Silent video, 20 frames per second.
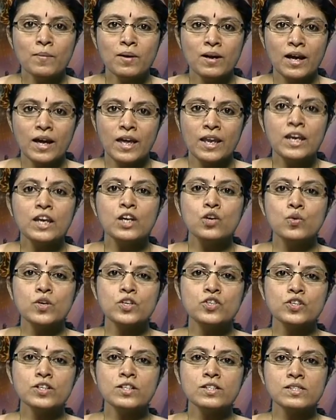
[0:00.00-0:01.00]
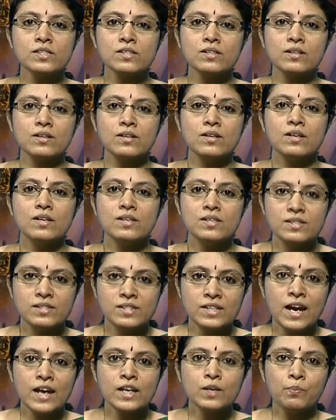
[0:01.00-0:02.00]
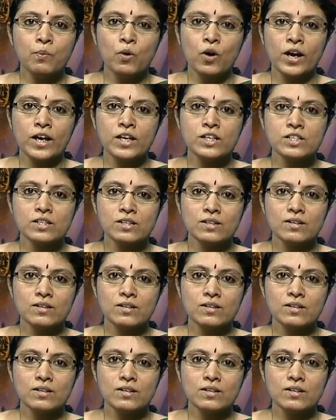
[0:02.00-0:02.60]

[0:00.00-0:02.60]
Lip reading: an individual's standpoint